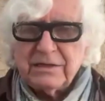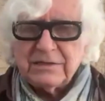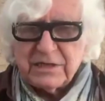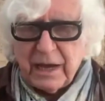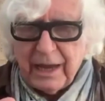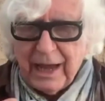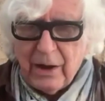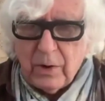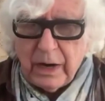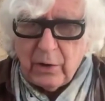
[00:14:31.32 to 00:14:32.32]
say
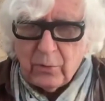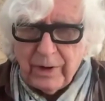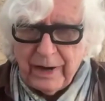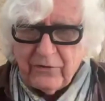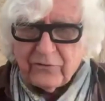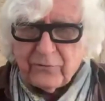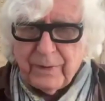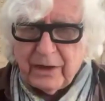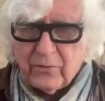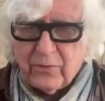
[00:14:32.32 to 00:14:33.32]
how I arranged
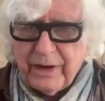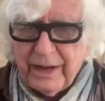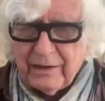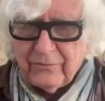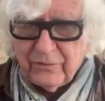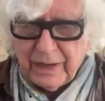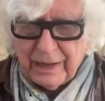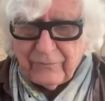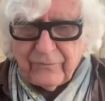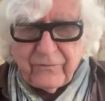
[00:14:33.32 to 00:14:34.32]
my creative
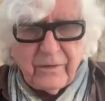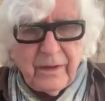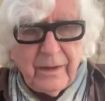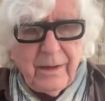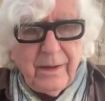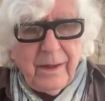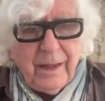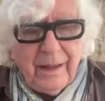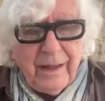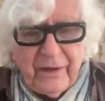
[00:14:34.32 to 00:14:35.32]
life.
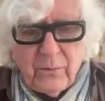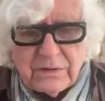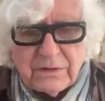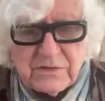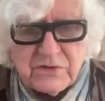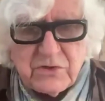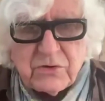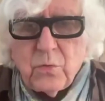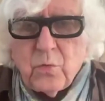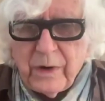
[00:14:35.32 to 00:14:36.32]
And there was a
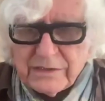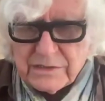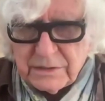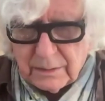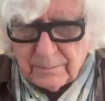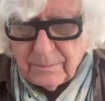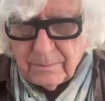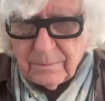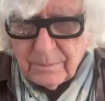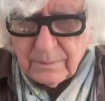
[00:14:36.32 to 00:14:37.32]
certain wisdom
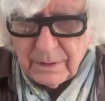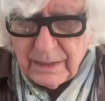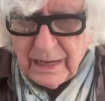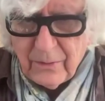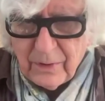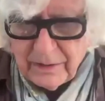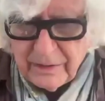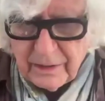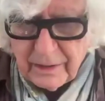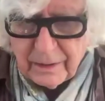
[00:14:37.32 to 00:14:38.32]
in how I
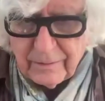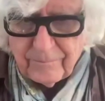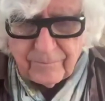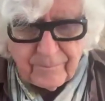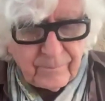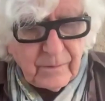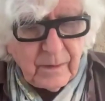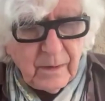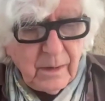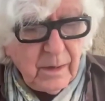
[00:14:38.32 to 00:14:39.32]
did it,
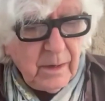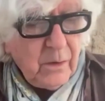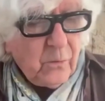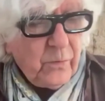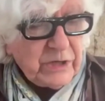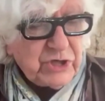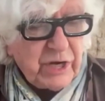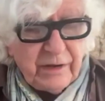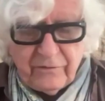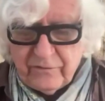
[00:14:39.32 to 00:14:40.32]
which
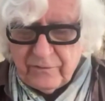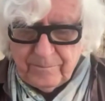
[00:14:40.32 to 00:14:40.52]
is